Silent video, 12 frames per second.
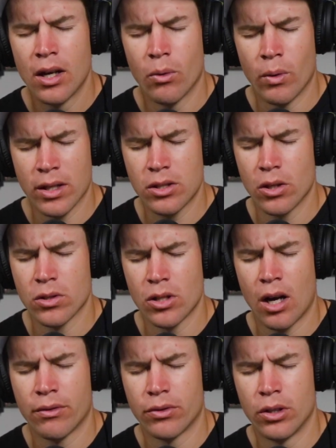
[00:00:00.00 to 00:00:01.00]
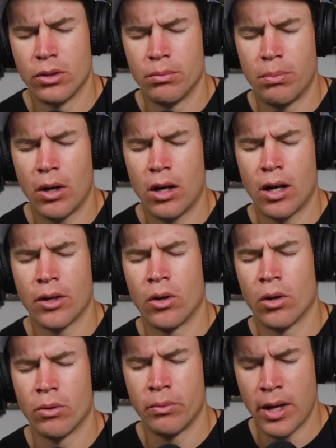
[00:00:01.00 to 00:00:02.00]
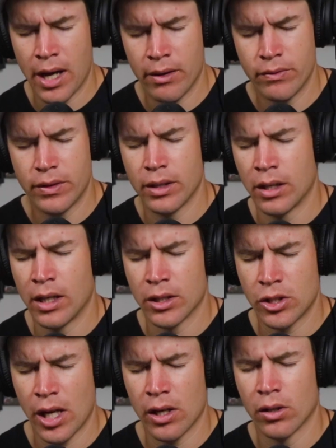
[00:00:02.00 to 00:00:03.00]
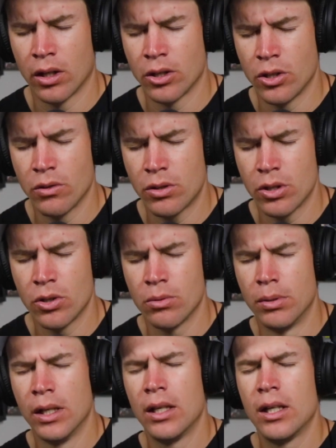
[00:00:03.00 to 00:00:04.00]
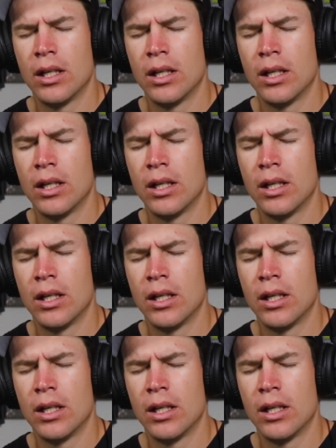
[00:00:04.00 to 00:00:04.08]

West Coast Off-Road Pod or Revved channel on YouTube.